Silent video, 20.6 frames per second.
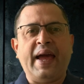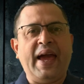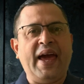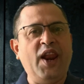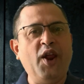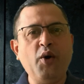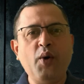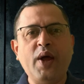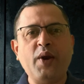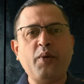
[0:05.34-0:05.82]

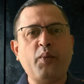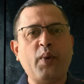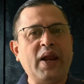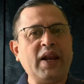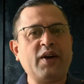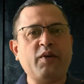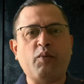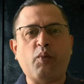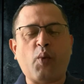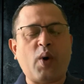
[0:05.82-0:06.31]
Hello and
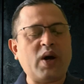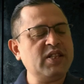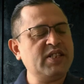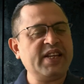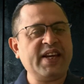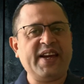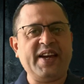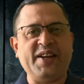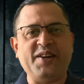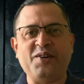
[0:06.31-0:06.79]
welcome once
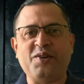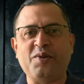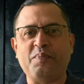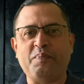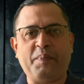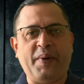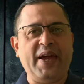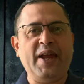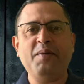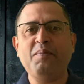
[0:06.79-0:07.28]
again to
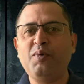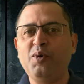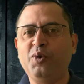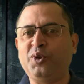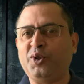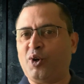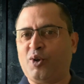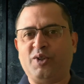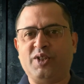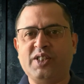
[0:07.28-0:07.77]
Pale Blue
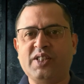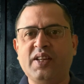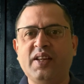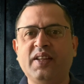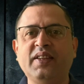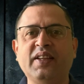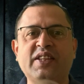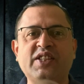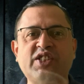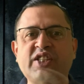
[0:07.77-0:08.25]
Thoughts,
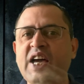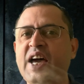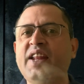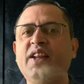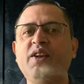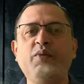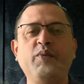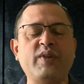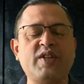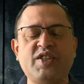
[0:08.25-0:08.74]
the
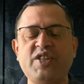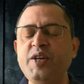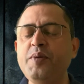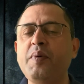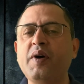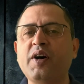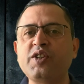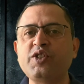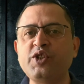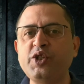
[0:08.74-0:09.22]
channel which
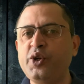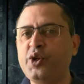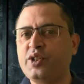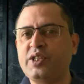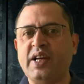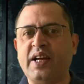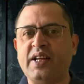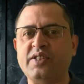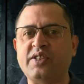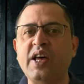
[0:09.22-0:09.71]
debunks
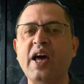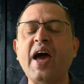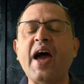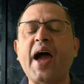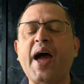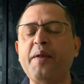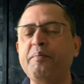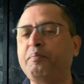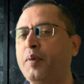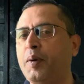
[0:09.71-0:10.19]
pseudoscience
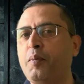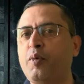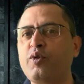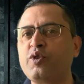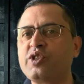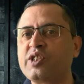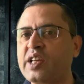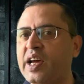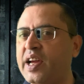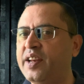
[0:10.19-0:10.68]
and
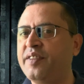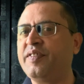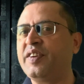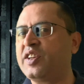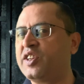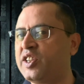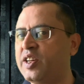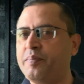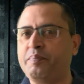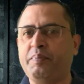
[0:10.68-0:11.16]
promotes
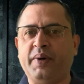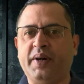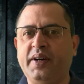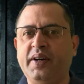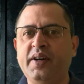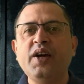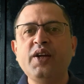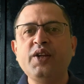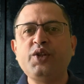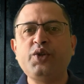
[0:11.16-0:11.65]
scientific temper.
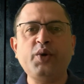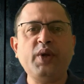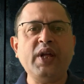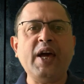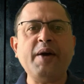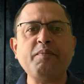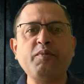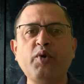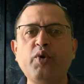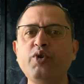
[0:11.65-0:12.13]
Today
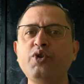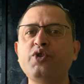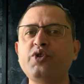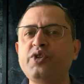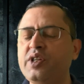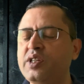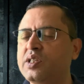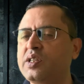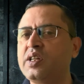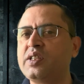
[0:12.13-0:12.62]
I'm going to
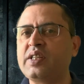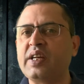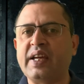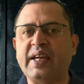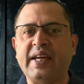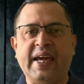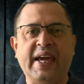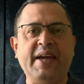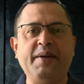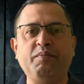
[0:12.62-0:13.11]
discuss a
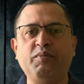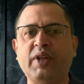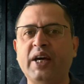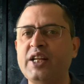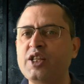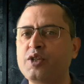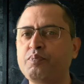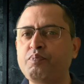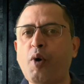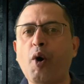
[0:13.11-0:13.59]
game
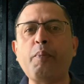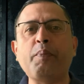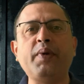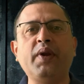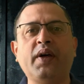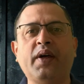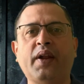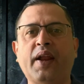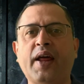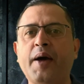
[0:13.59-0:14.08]
that is
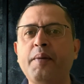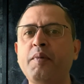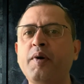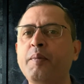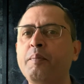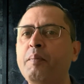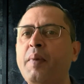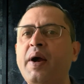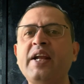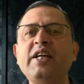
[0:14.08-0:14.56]
popular
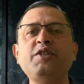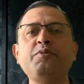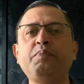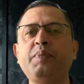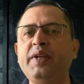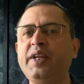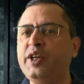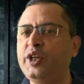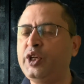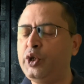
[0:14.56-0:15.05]
among
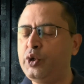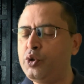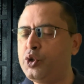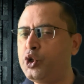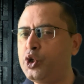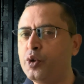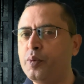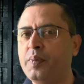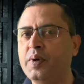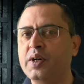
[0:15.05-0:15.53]
money-spinning
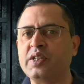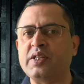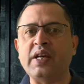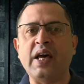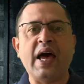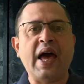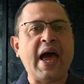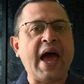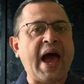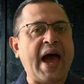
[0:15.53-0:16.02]
YouTubers
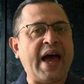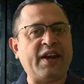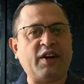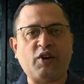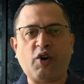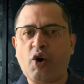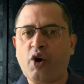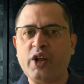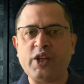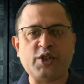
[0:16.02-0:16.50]
and
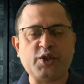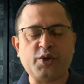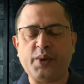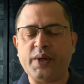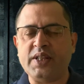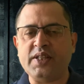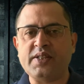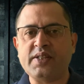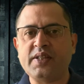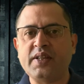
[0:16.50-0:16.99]
college
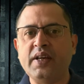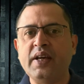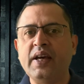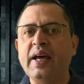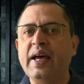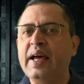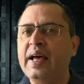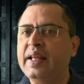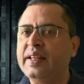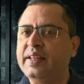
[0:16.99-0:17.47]
students.
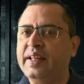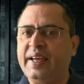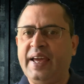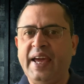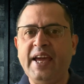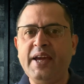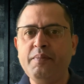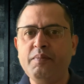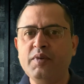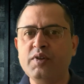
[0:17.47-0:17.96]
The
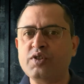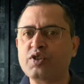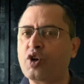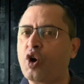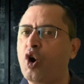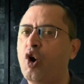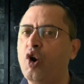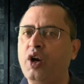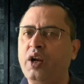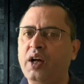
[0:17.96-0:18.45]
game is
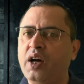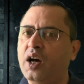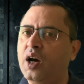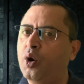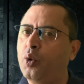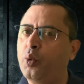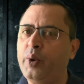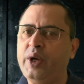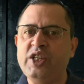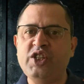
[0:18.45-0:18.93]
called
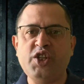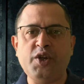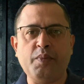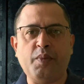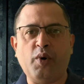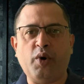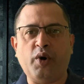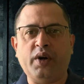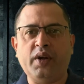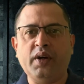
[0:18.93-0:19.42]
a Ouija board.